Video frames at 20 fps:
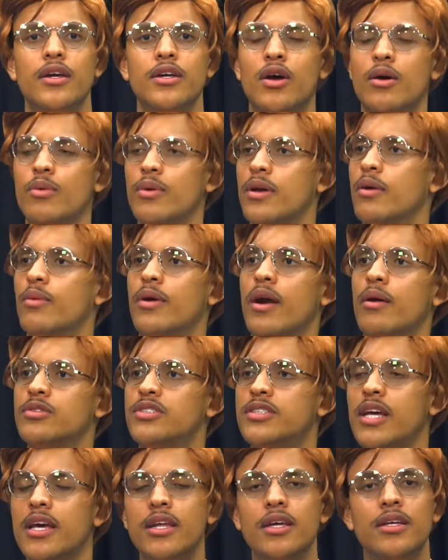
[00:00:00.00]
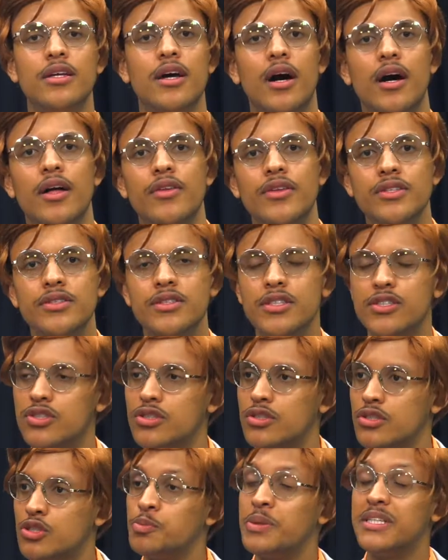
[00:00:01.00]
You know, when, when I was dating uh, this
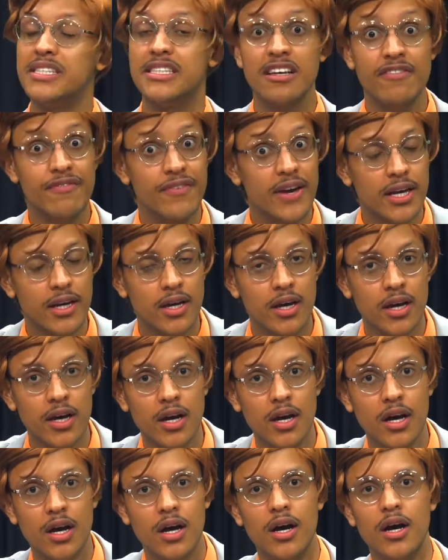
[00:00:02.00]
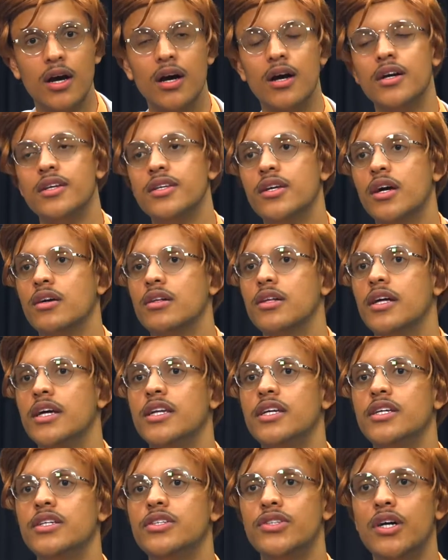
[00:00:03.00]
specific young
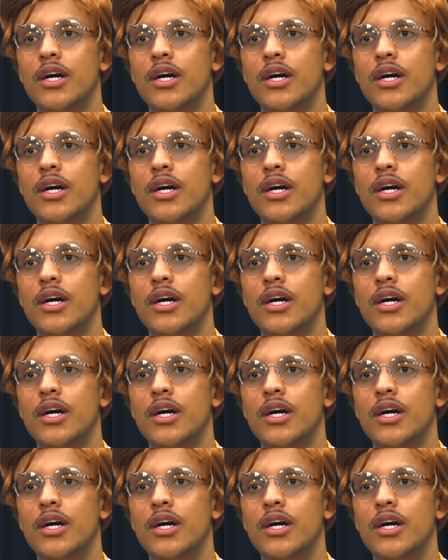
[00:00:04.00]
lady,